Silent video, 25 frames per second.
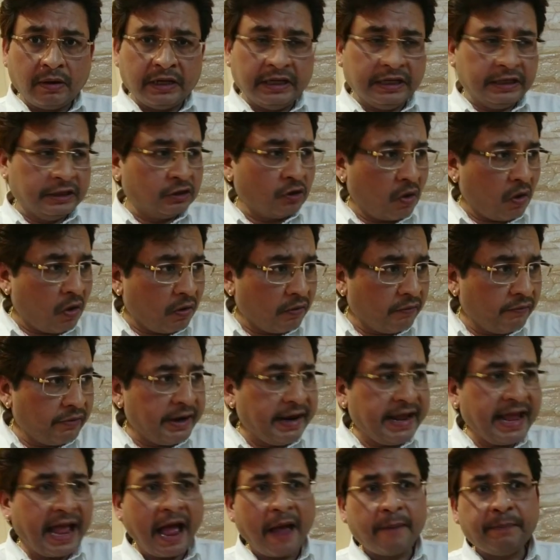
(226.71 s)
is
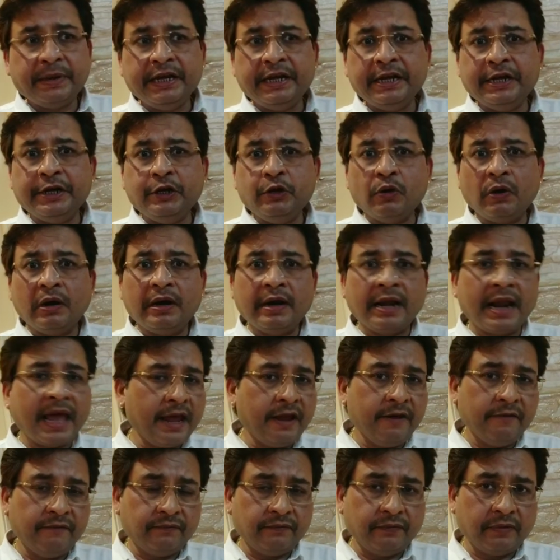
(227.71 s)
already happening in your
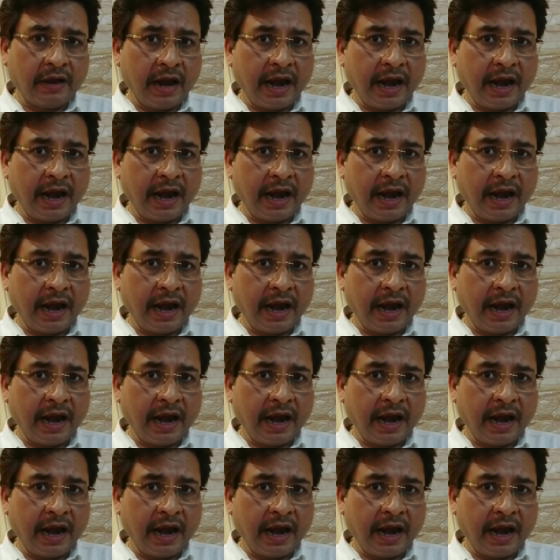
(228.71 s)
life